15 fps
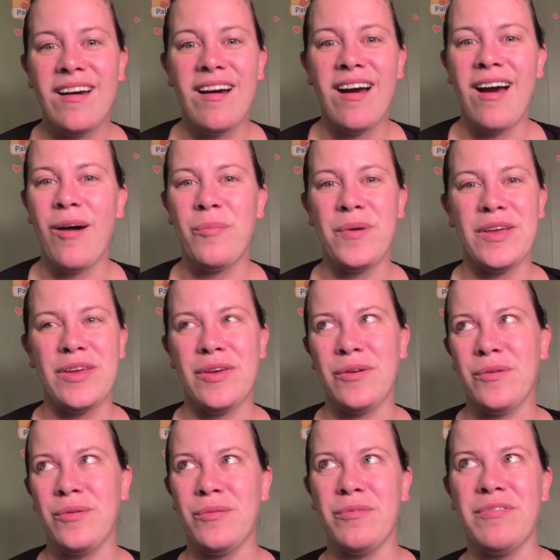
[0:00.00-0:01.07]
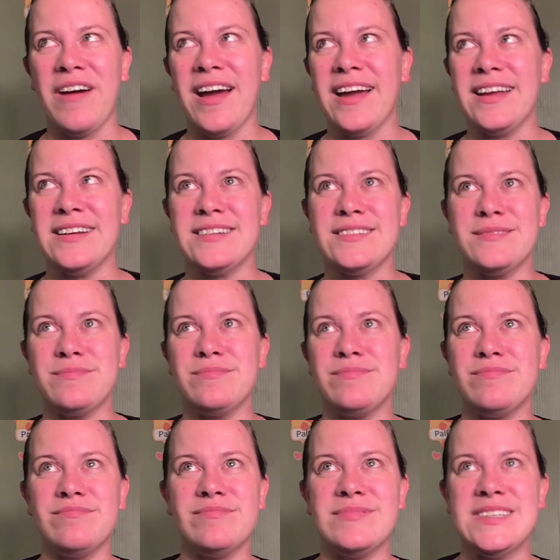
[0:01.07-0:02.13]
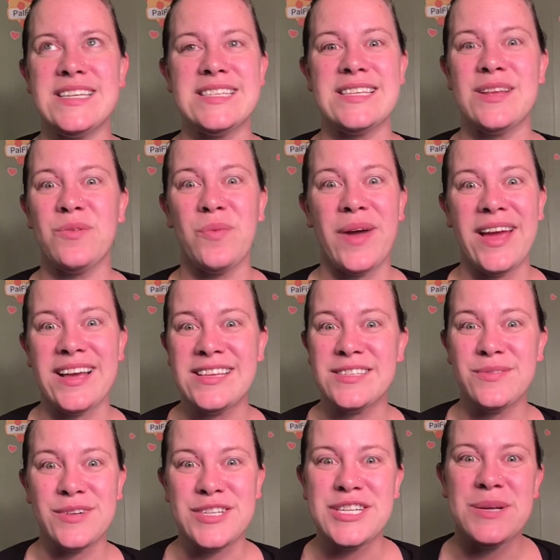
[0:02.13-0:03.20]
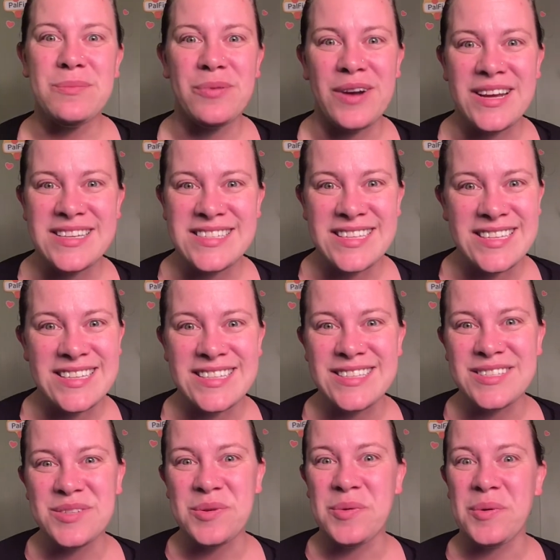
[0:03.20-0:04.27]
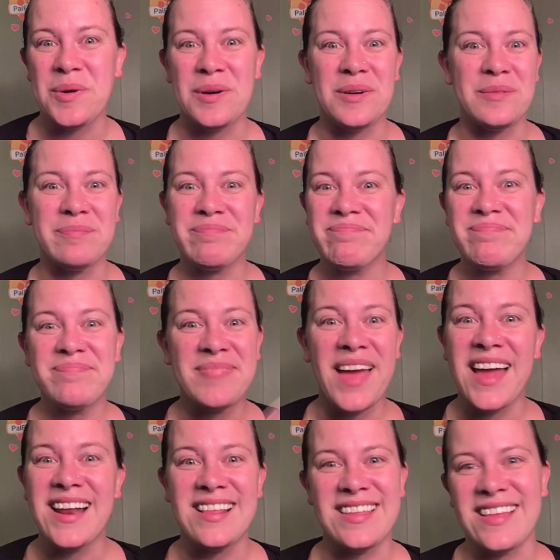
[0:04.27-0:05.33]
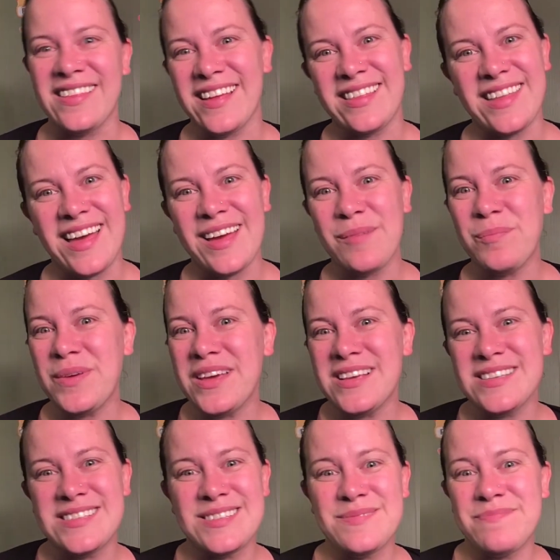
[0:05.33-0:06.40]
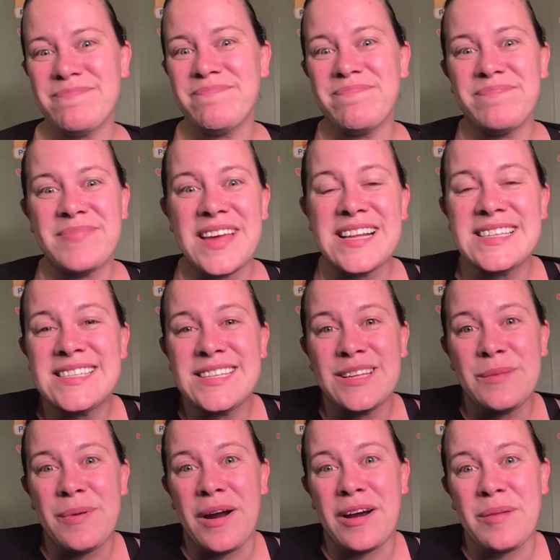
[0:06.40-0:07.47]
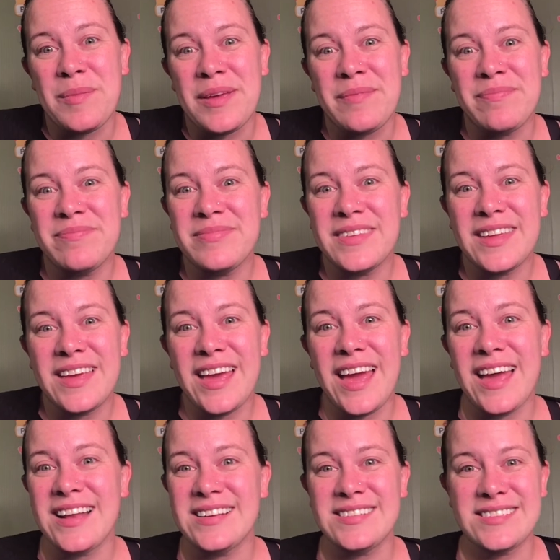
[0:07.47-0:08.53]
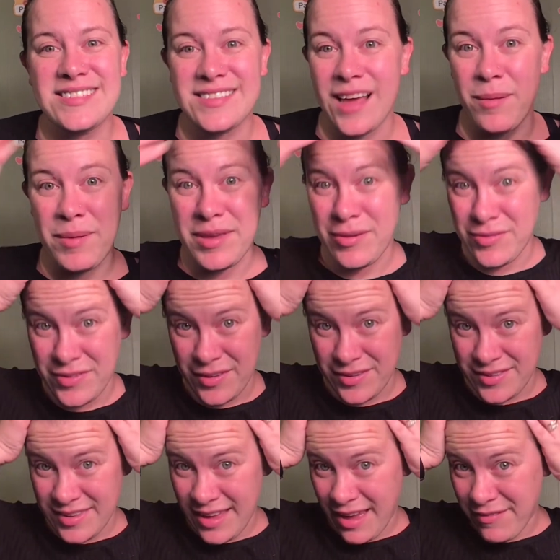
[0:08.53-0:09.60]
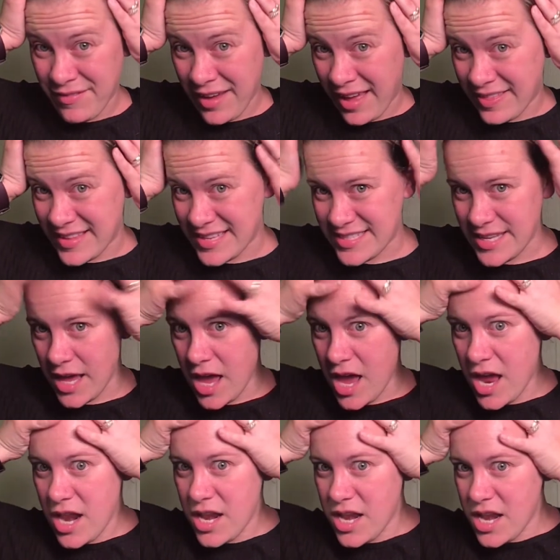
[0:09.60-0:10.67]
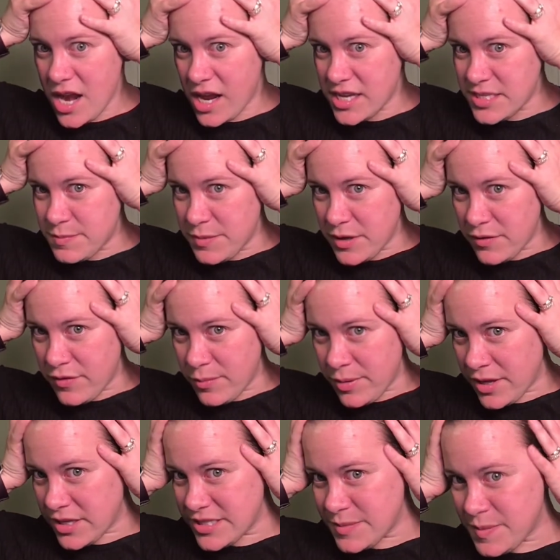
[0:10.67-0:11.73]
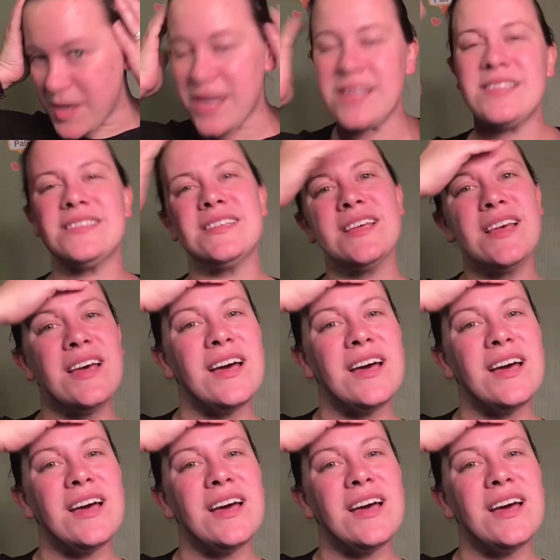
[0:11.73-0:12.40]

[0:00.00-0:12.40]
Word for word: helping you find decent wigs for cheap prices or anything like that, because it's still a part of me. And I mean, you still see I've got these nice beautiful bald spots,